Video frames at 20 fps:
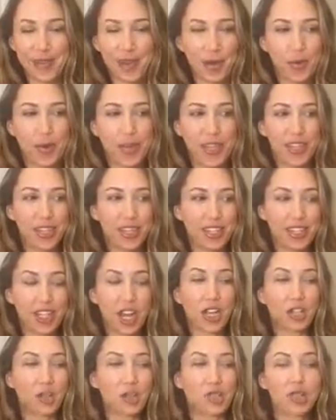Like when the
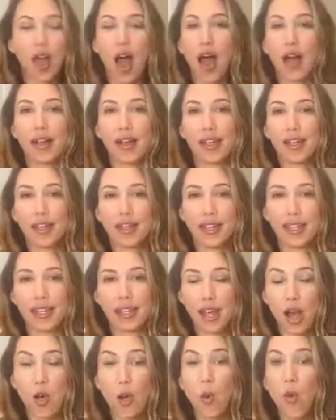judge was not gonna
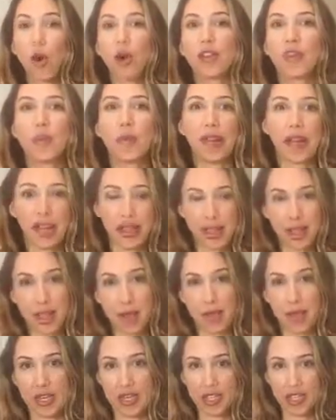award them
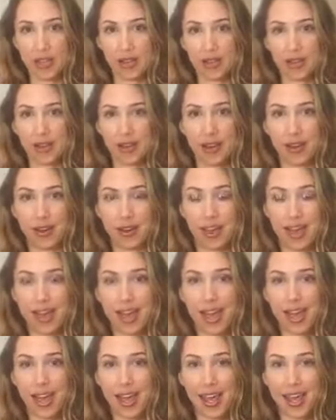anything, basically.
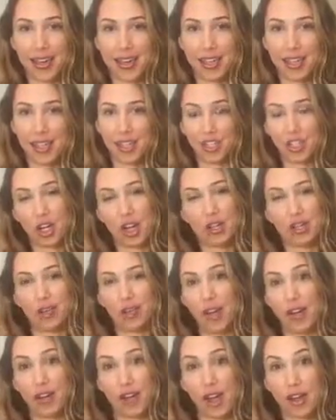And the judge
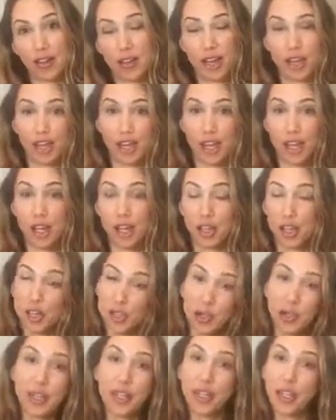found out like,
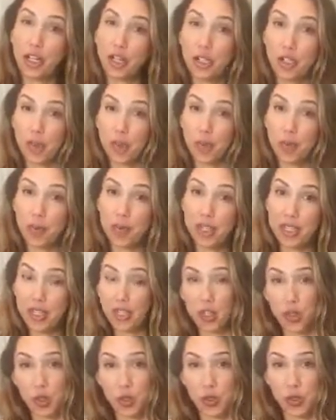you didn't deserve to be
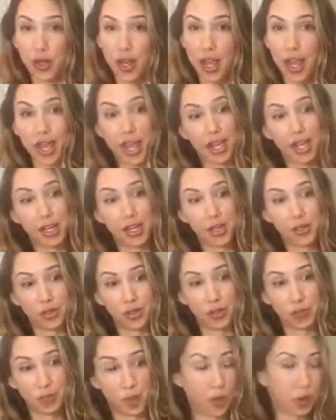sued and you
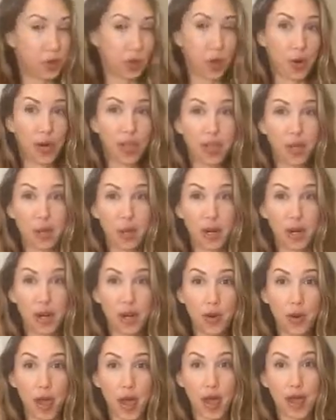should both go on your
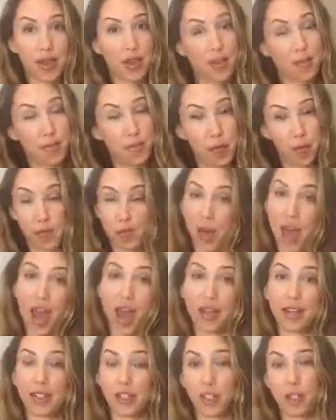merry way and move
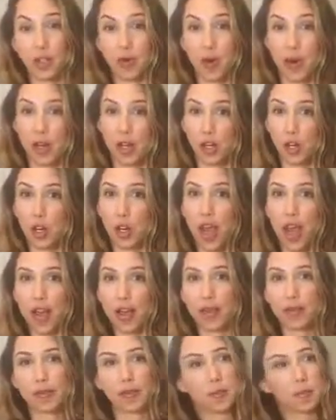back to your regular
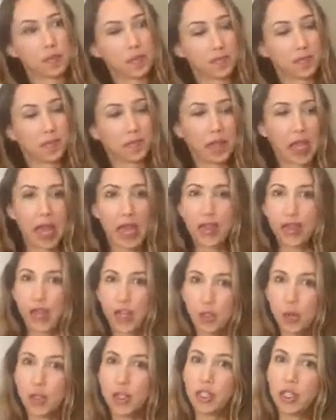life.
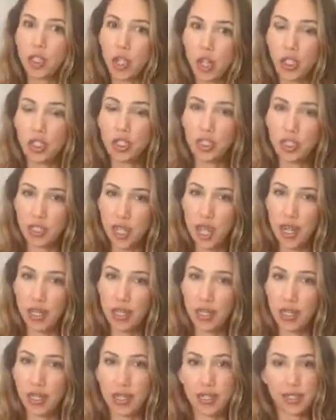That's what the judge
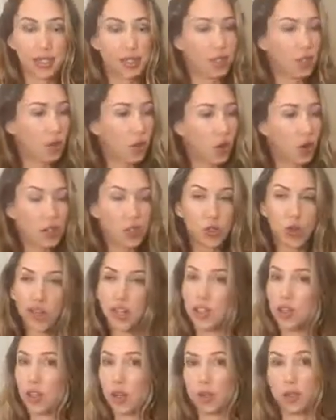decided. It's in the court
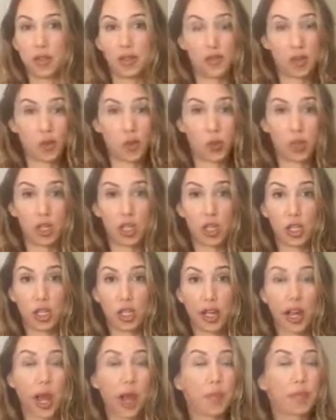transcripts if you want to
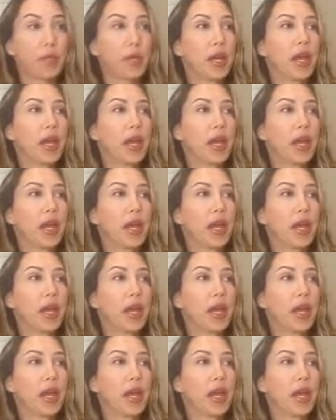look it up.